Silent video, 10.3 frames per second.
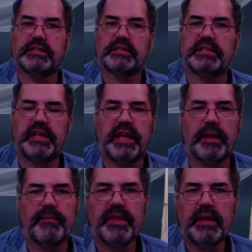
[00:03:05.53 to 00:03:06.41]
is seeing.
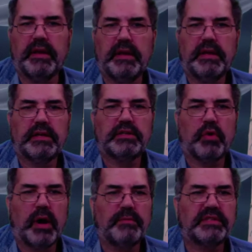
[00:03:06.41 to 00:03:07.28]
So
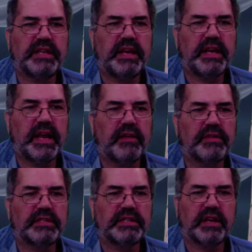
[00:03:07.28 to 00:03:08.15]
I'm sending out
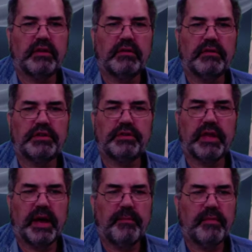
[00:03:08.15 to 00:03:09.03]
the signal to
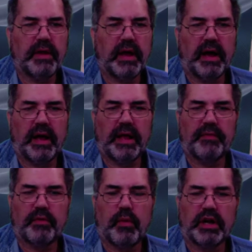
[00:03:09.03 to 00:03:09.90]
them,
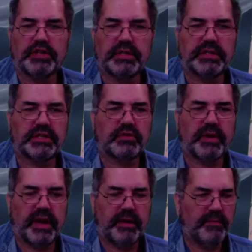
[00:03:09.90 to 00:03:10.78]
and they're watching the
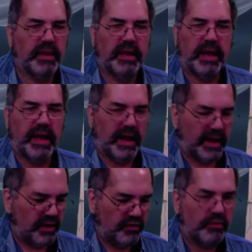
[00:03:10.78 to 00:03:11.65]
screen, and I
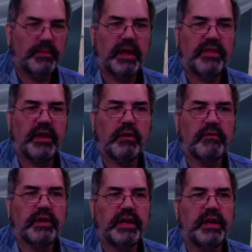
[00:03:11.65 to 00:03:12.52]
can do my thing
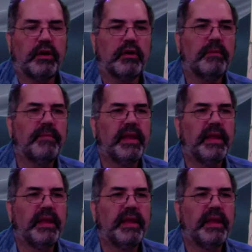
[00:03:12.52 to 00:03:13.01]
over here,